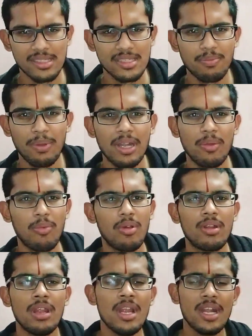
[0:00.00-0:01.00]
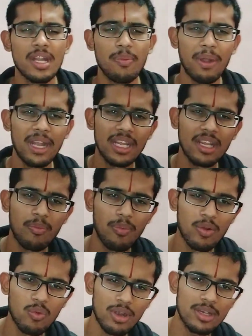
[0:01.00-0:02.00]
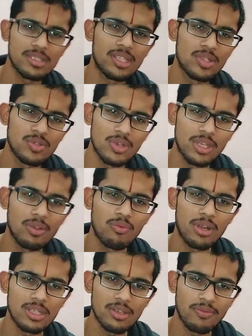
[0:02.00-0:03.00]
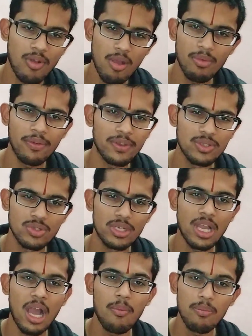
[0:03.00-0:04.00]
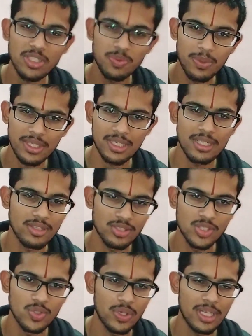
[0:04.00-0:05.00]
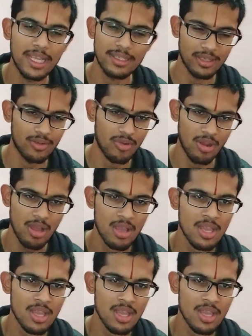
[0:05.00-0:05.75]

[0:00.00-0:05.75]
depending upon what is the injury, what is the form of injury, how much percentage injury, etc.